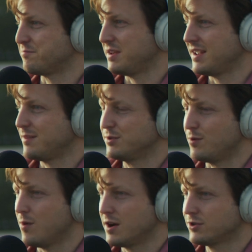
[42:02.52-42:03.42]
being able to
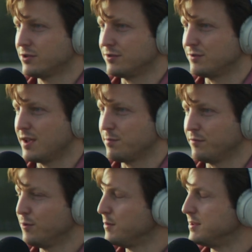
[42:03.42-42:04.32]
watch her do that
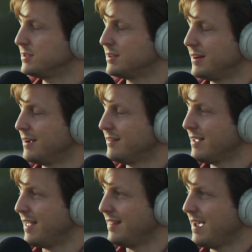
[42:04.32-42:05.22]
performance,
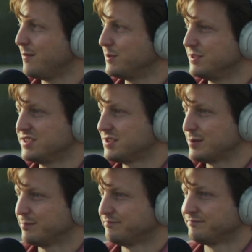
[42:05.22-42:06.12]
and that was
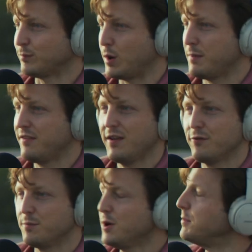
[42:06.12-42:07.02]
one of my
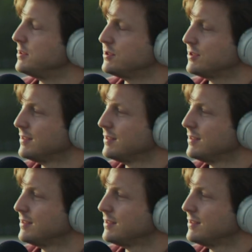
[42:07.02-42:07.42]
favorite moments.